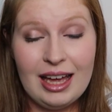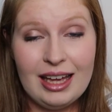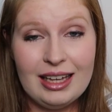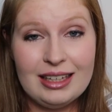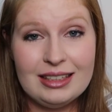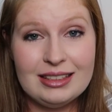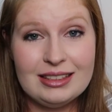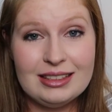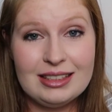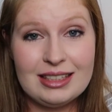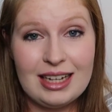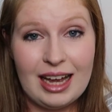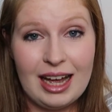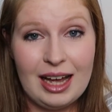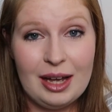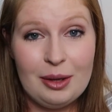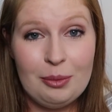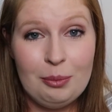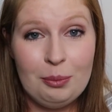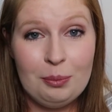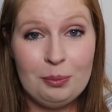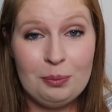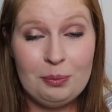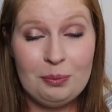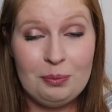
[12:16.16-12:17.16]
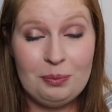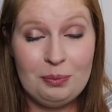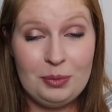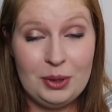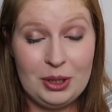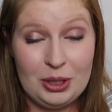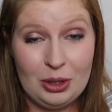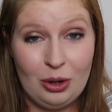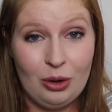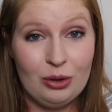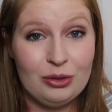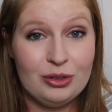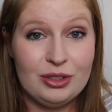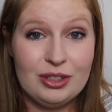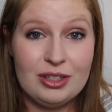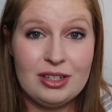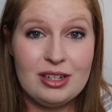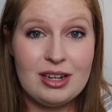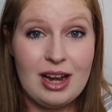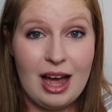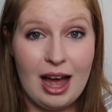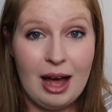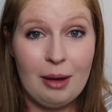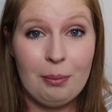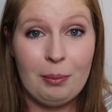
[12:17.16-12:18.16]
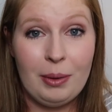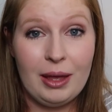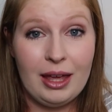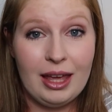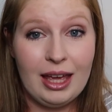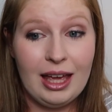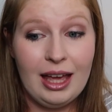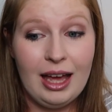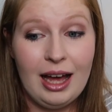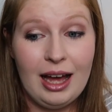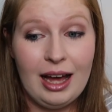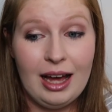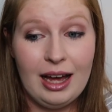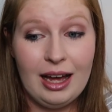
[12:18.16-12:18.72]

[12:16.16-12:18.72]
and I'm beyond happy.